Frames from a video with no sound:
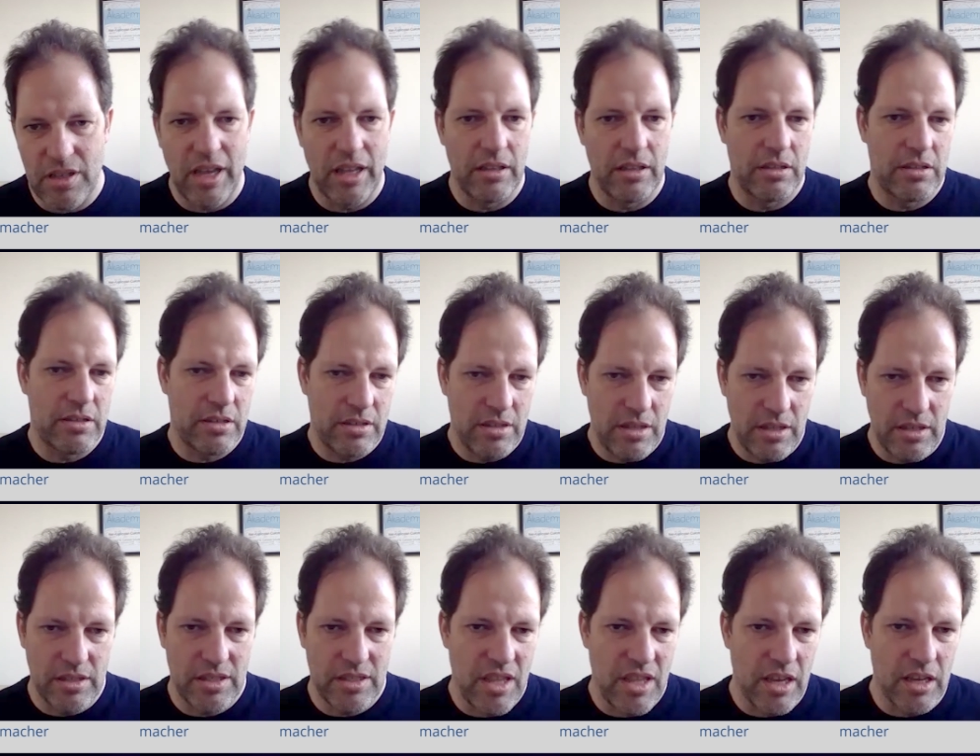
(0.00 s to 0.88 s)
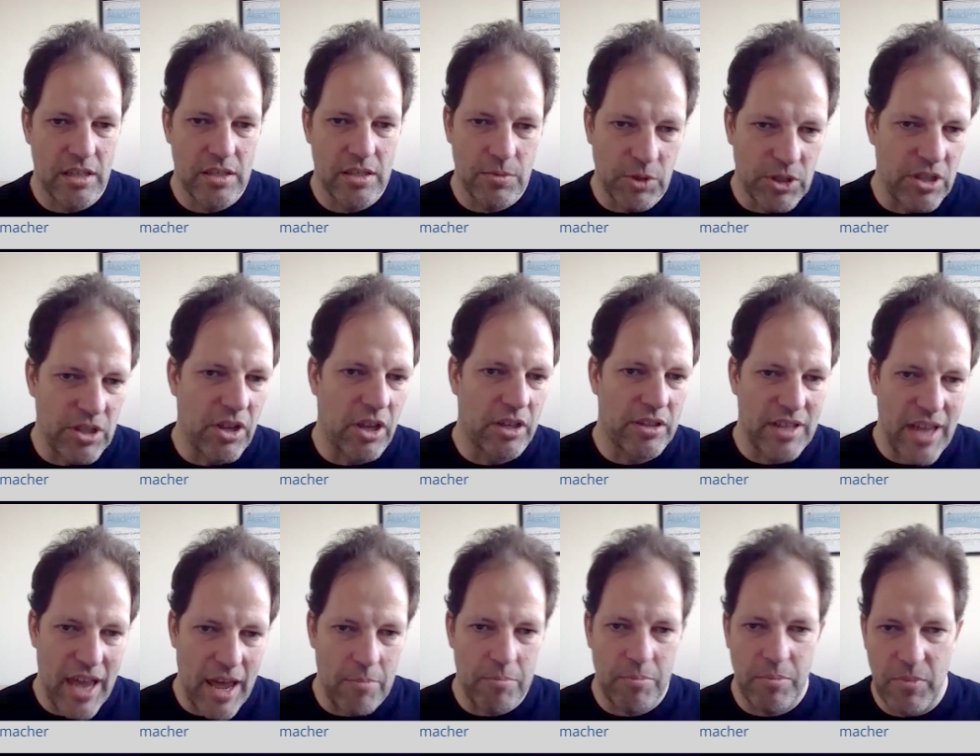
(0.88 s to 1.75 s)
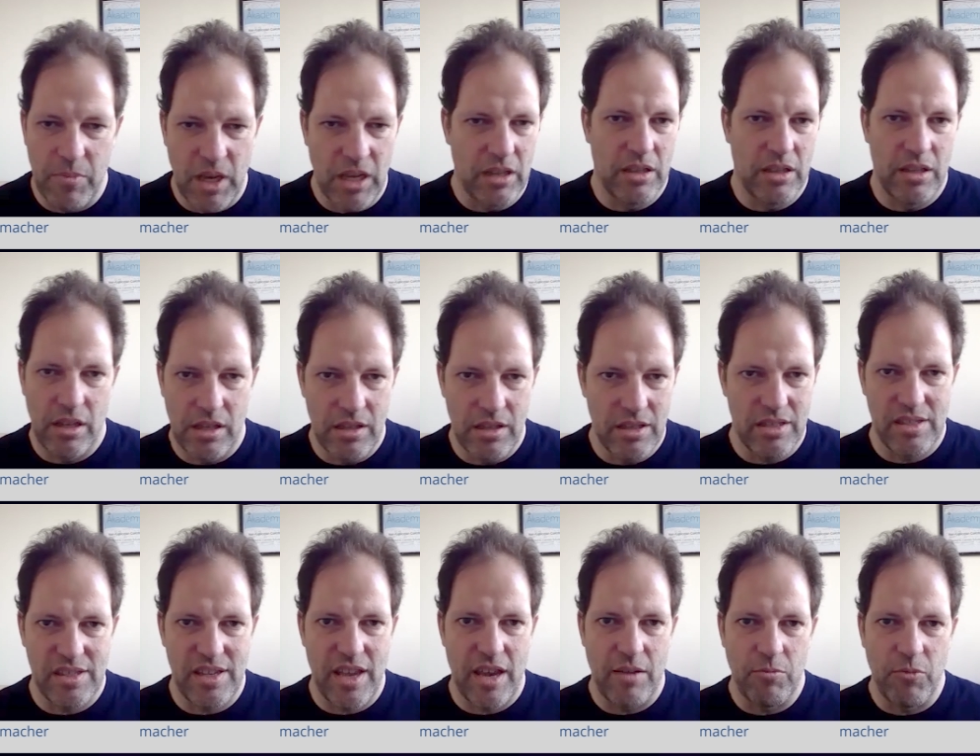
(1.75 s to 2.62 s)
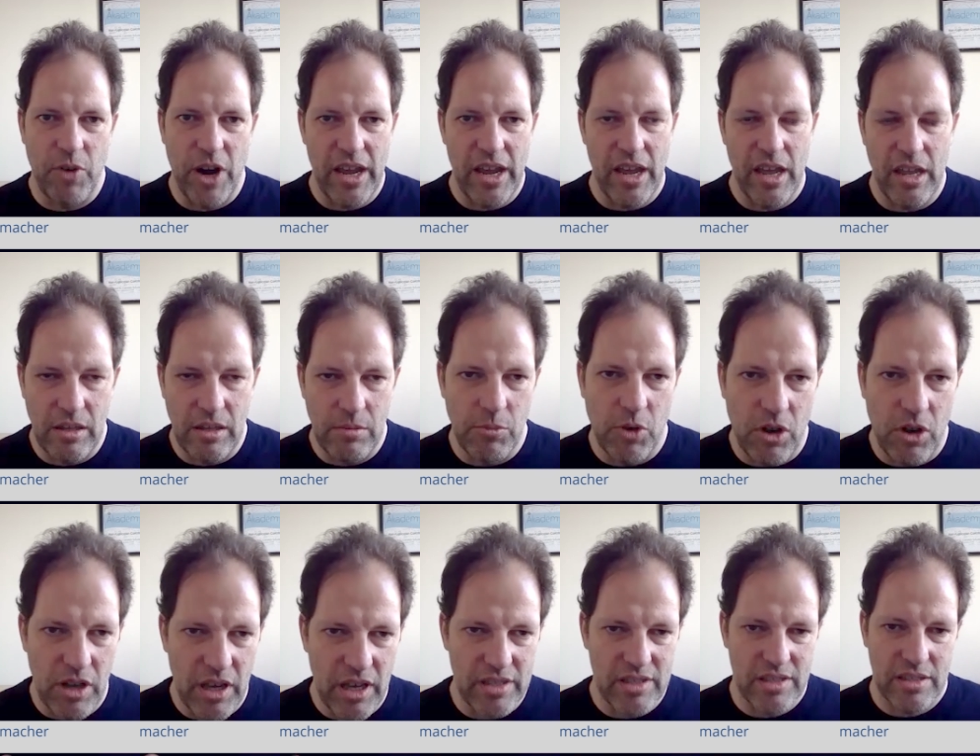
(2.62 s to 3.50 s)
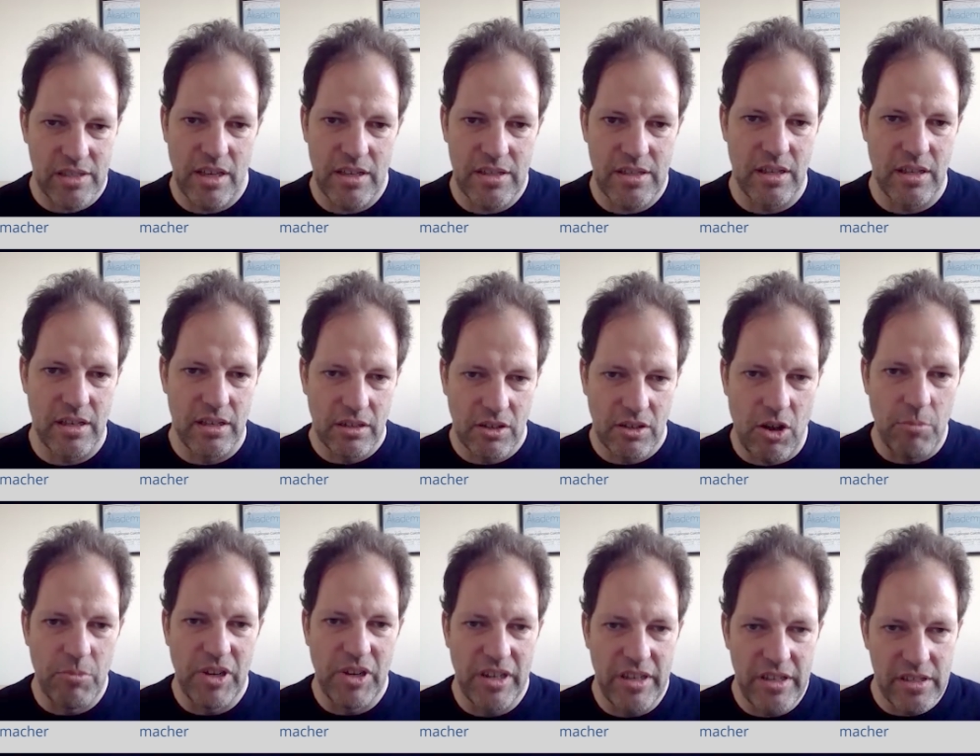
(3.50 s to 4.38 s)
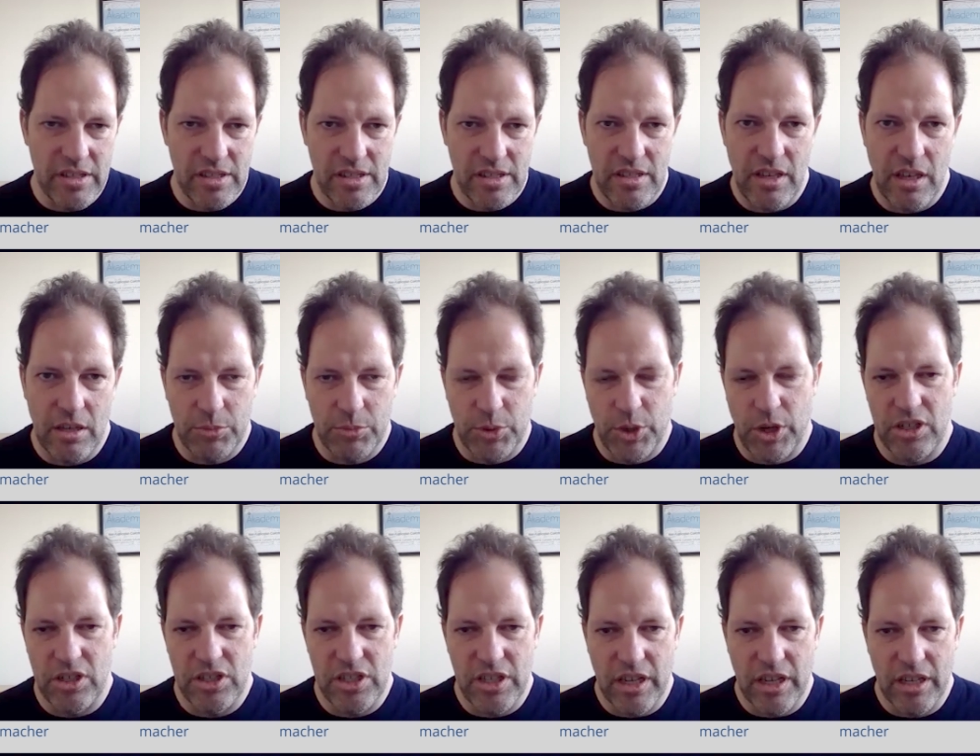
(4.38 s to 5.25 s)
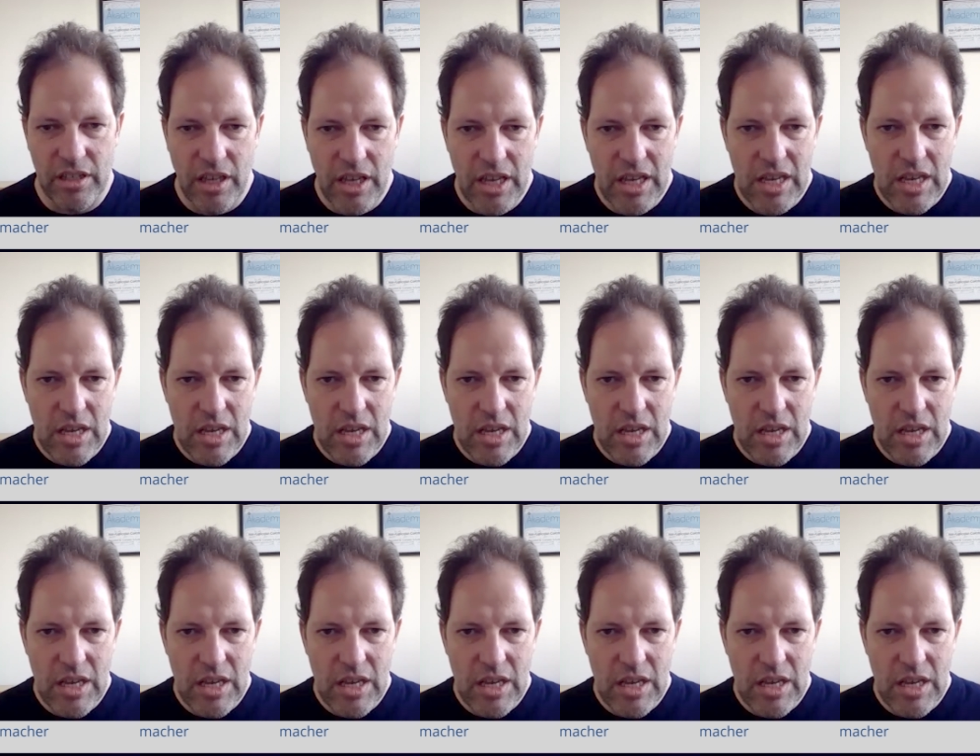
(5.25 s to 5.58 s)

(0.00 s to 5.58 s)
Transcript: and these things would not happen in the, in the same way anymore as, as a commonly steered project,